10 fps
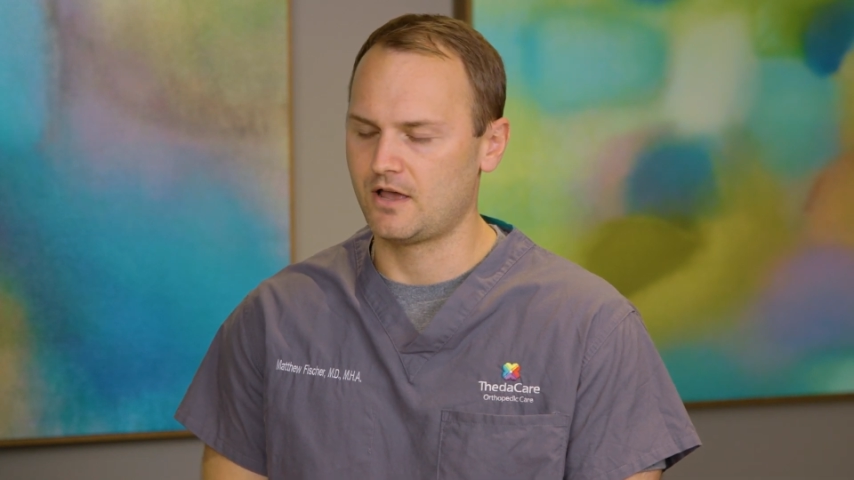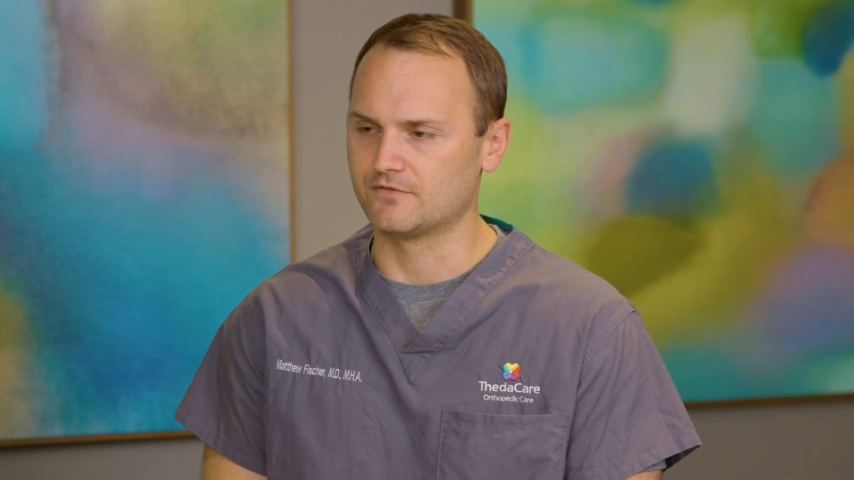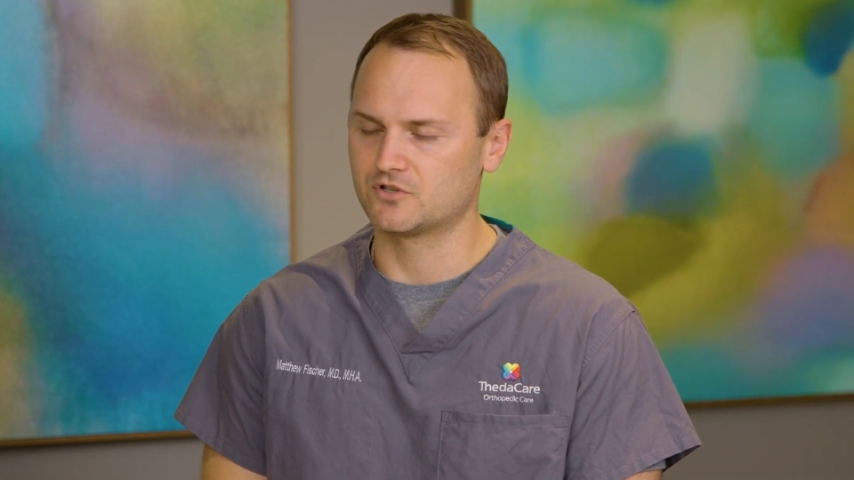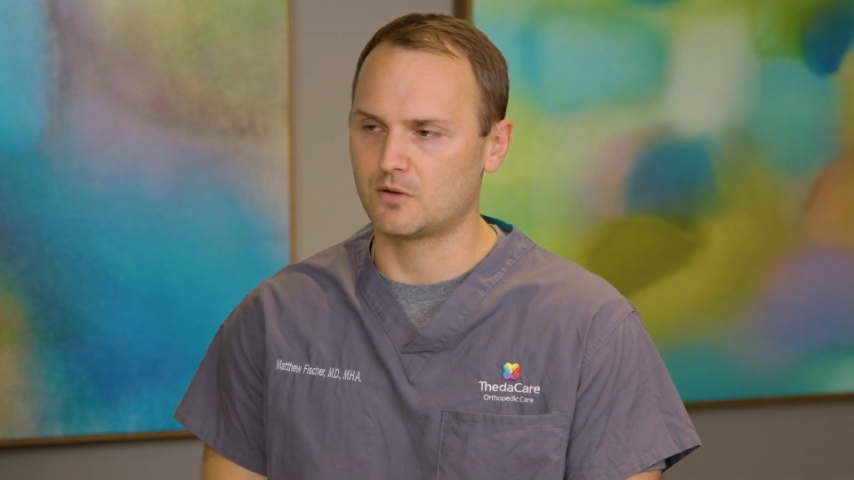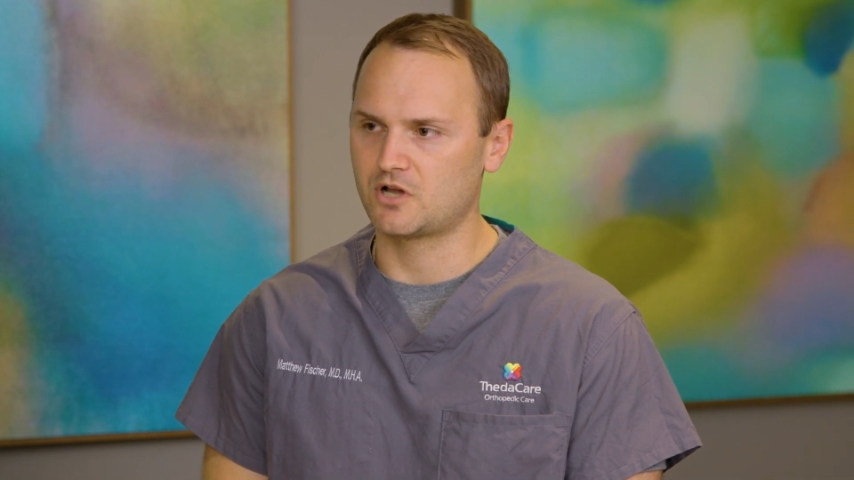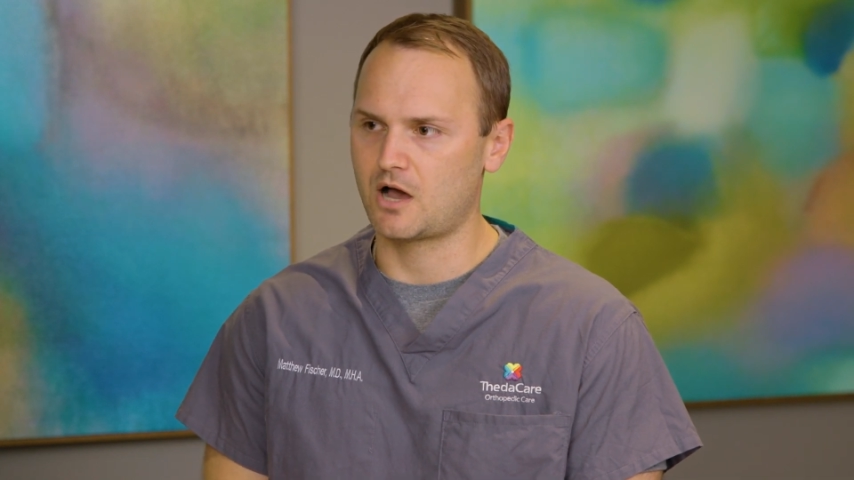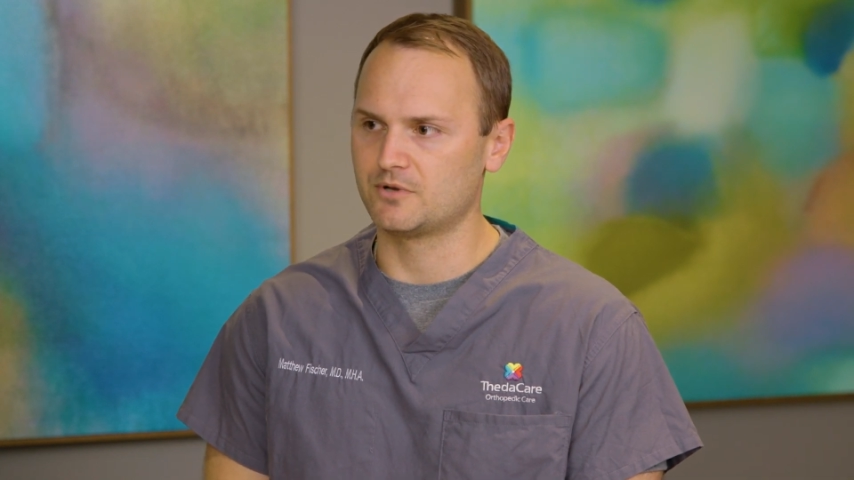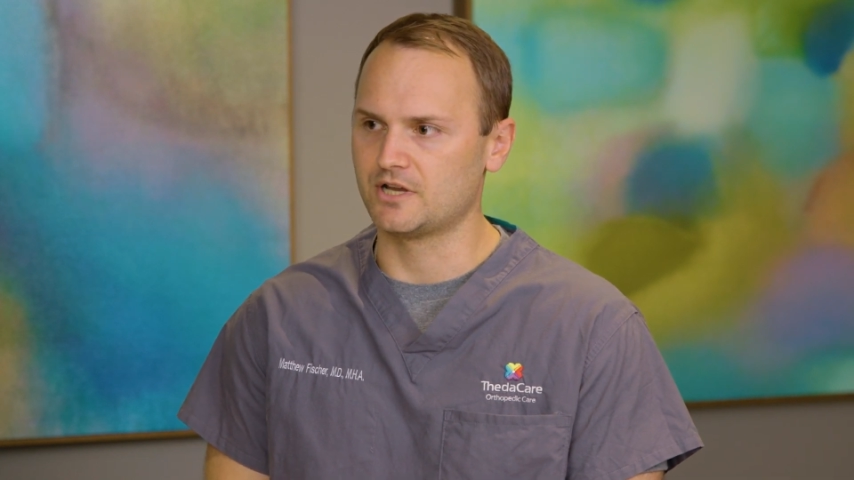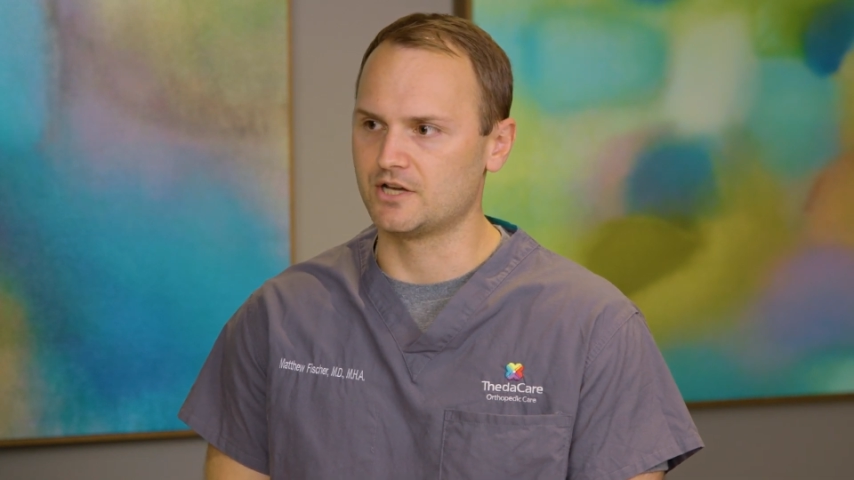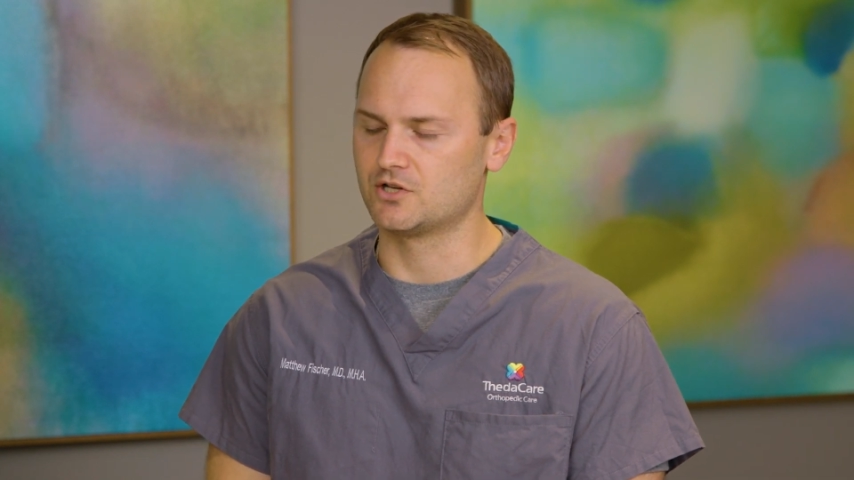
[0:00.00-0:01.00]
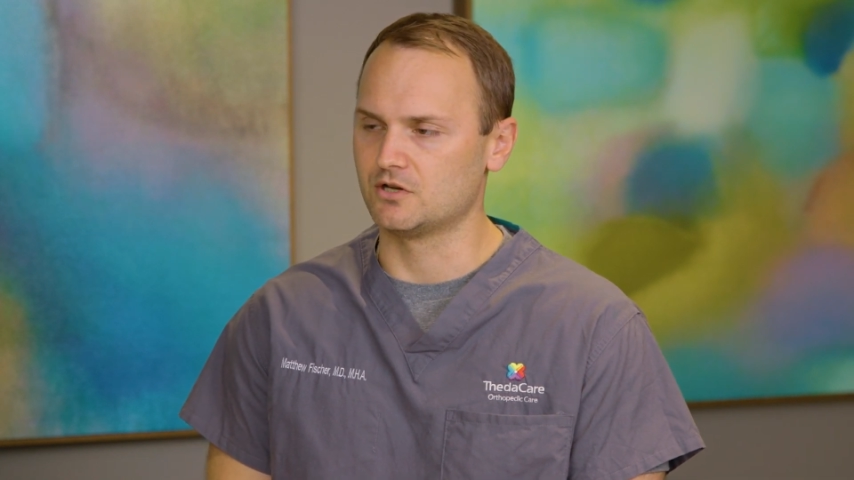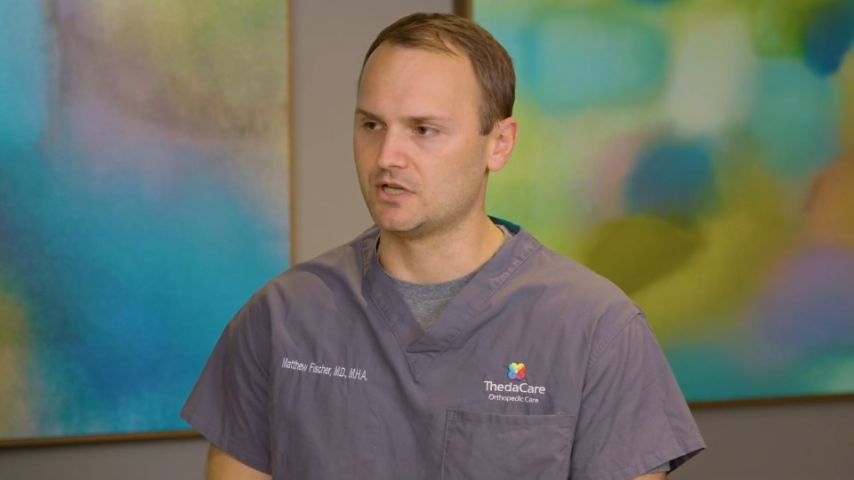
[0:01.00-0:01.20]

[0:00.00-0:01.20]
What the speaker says: have some combination